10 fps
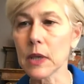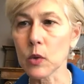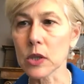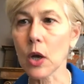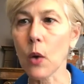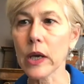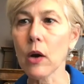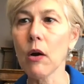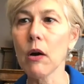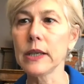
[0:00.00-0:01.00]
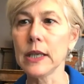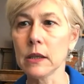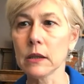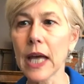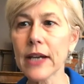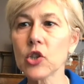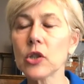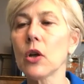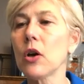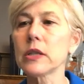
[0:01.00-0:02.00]
that was going on in election
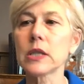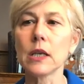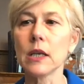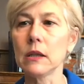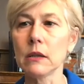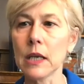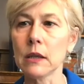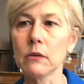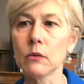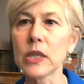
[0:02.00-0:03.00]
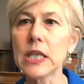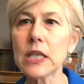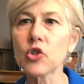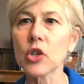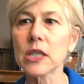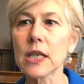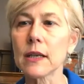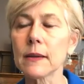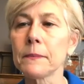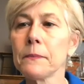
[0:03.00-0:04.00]
laws and in
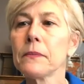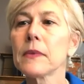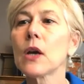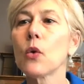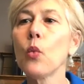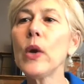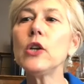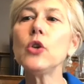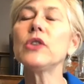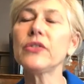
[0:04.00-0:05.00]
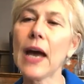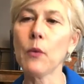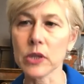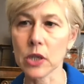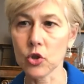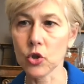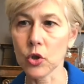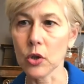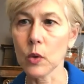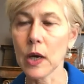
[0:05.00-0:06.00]
redistricting, we knew that that wasn't true.
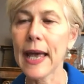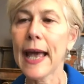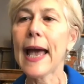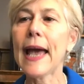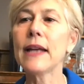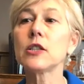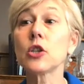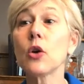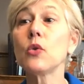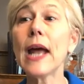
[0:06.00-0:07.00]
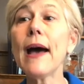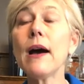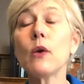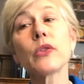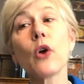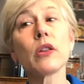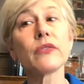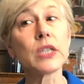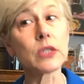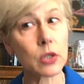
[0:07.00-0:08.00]
And so now with all of
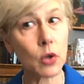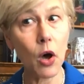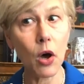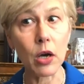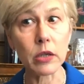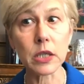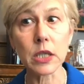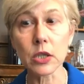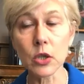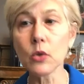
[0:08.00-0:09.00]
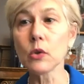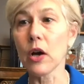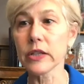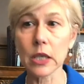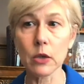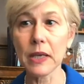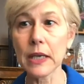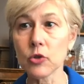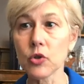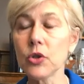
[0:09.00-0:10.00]
these laws, these new laws that are being
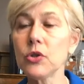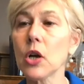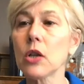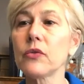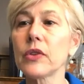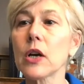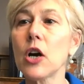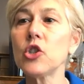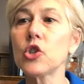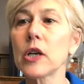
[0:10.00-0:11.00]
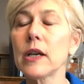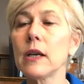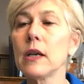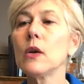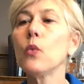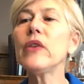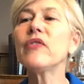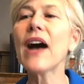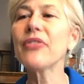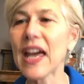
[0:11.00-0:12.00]
introduced all over the country, we've
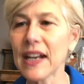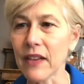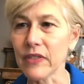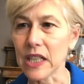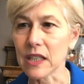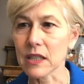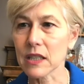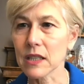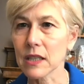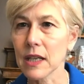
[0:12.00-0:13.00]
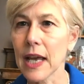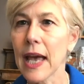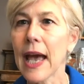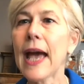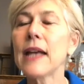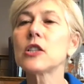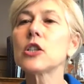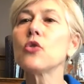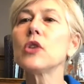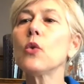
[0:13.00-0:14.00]
got that evidence. And
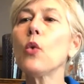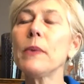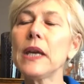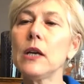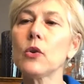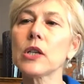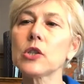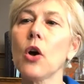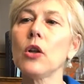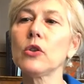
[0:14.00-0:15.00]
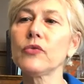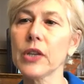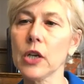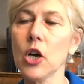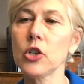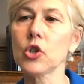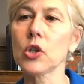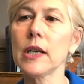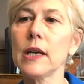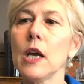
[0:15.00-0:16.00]
so there will be hearings all over the
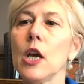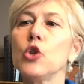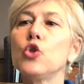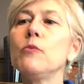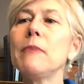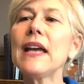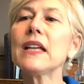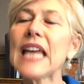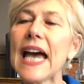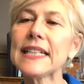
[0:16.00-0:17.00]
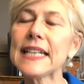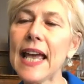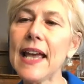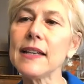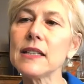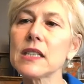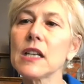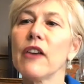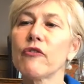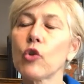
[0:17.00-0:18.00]
country to make that case
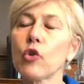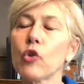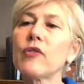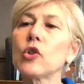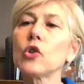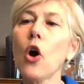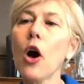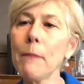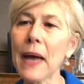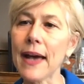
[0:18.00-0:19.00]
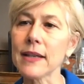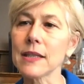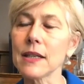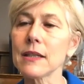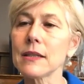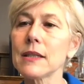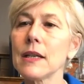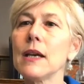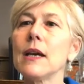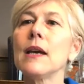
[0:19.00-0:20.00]
for whatever law passes
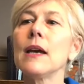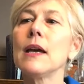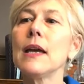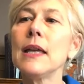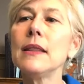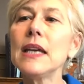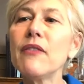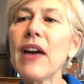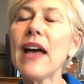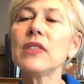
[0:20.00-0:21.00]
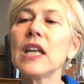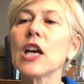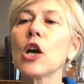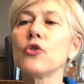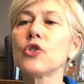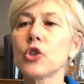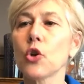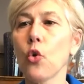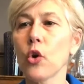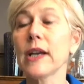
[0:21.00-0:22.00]
in the event that it goes to
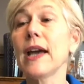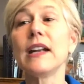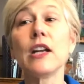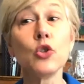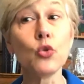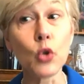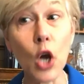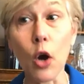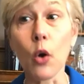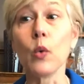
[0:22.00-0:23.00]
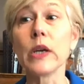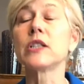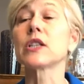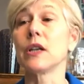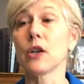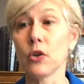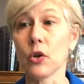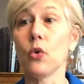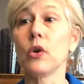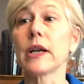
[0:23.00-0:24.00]
court again. And you know it's going to go to
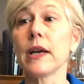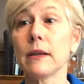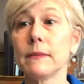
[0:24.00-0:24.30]
court again.